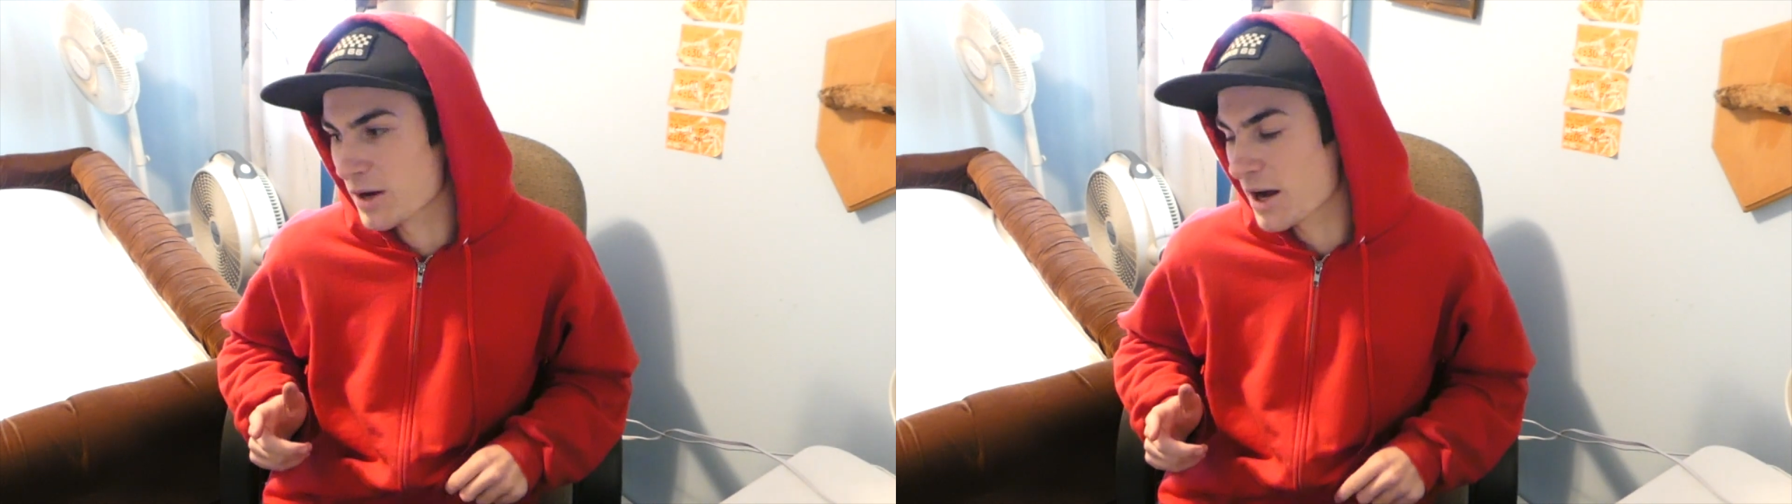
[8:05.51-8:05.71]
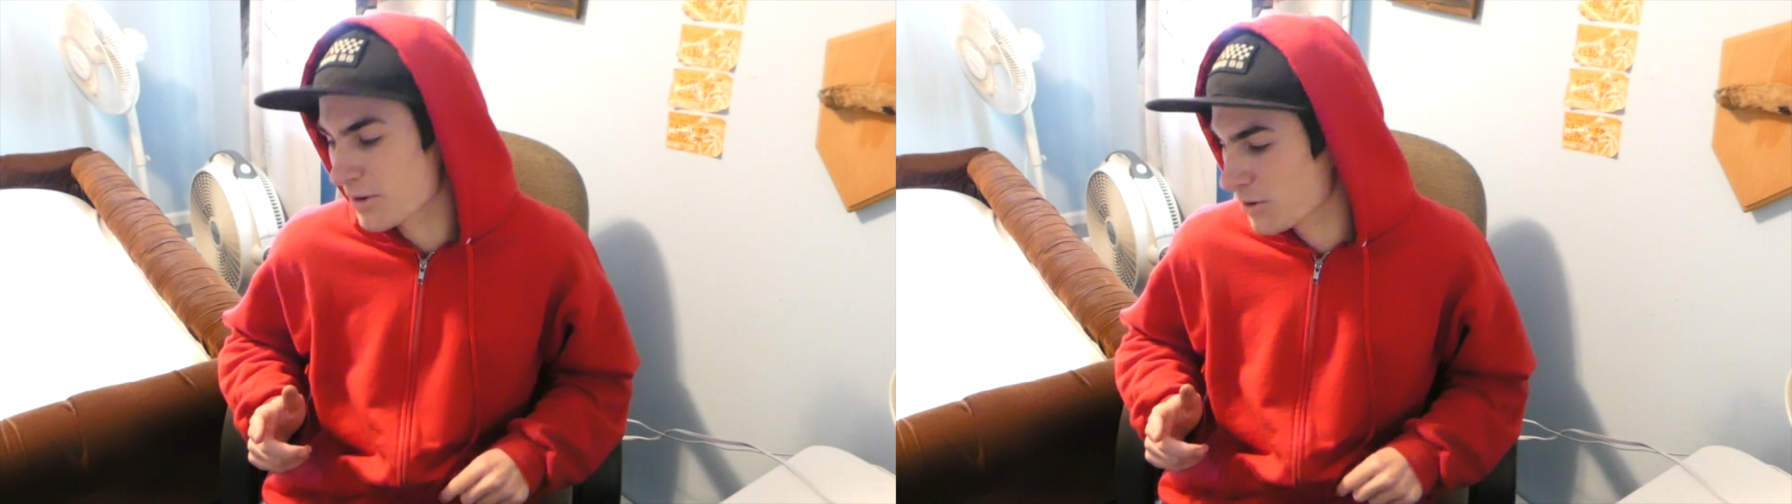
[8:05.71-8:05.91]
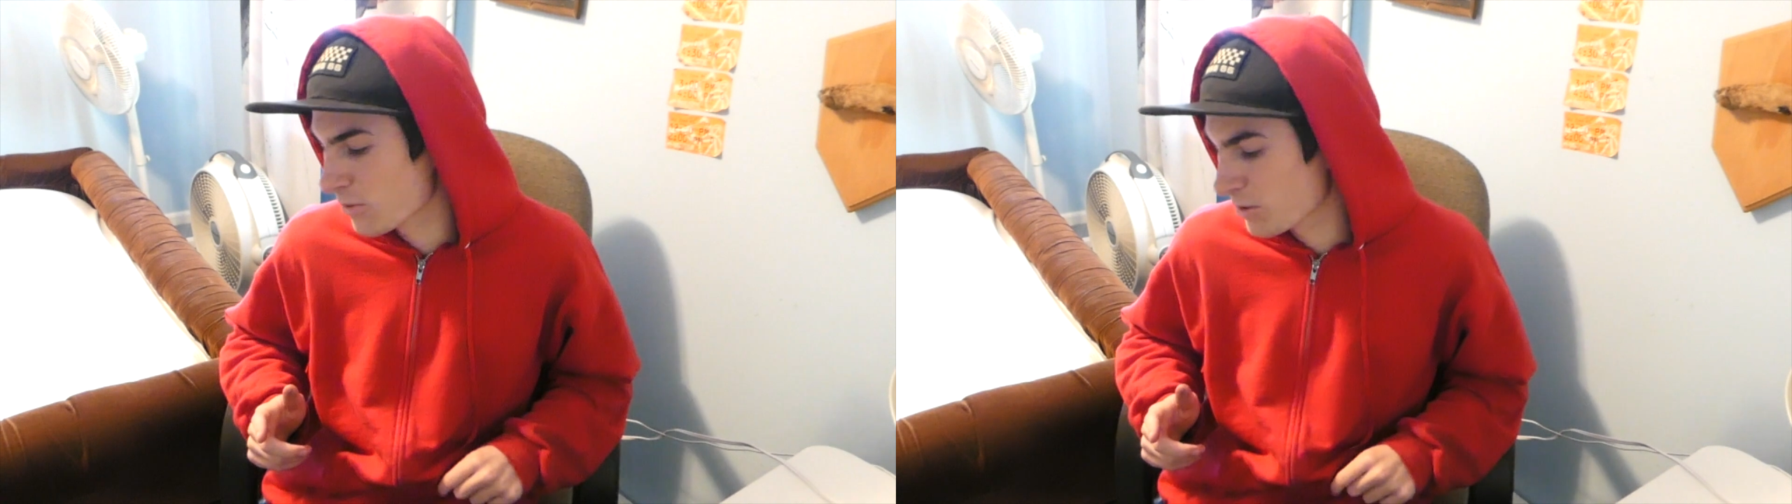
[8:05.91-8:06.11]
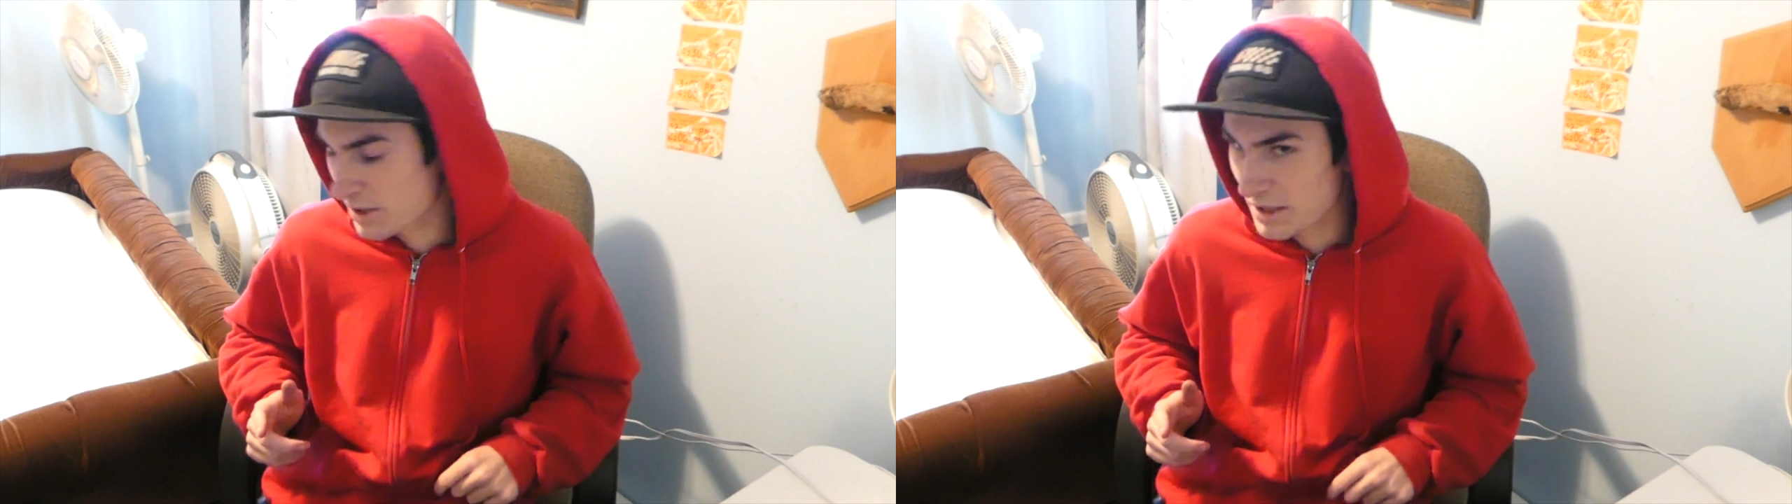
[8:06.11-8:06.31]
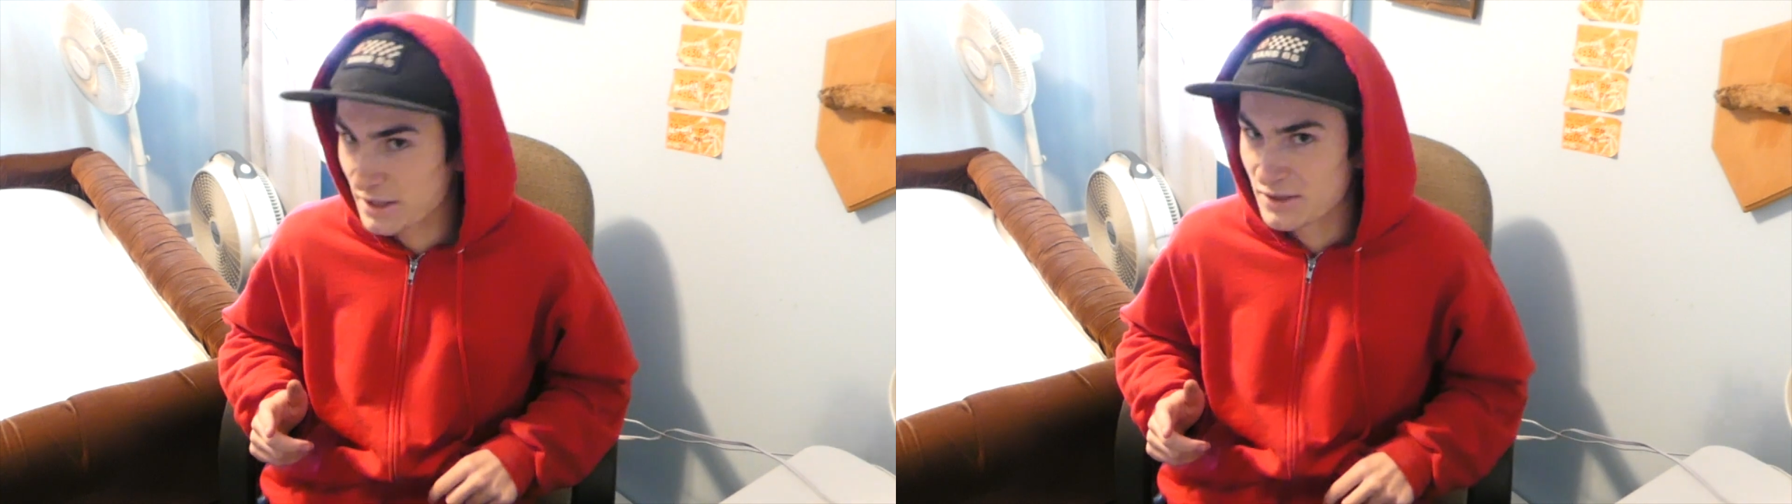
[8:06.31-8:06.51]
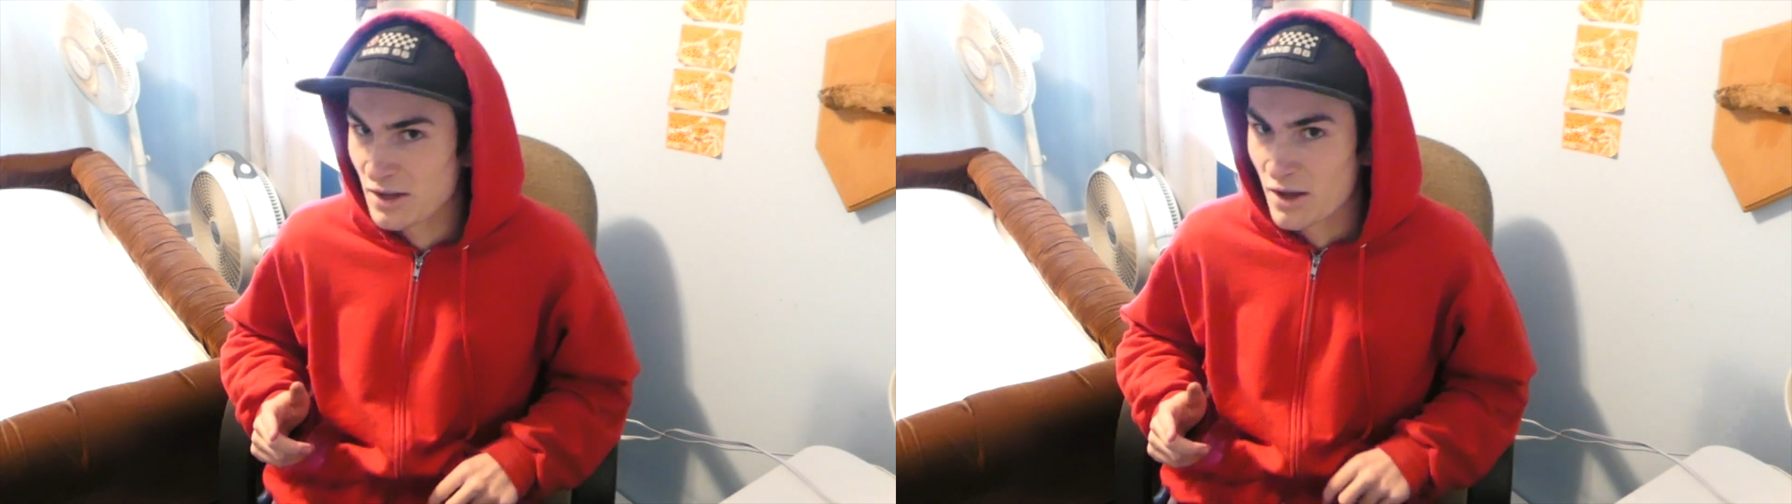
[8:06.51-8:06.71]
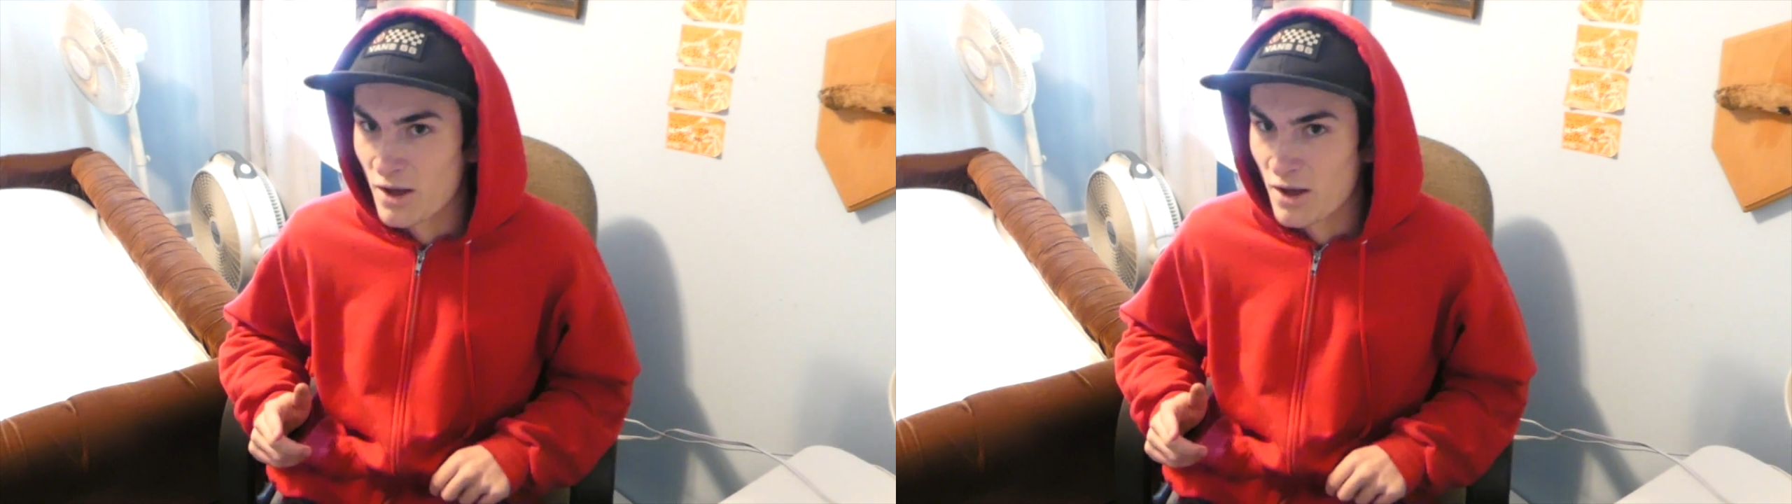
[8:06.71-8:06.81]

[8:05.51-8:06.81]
I don't know what it is,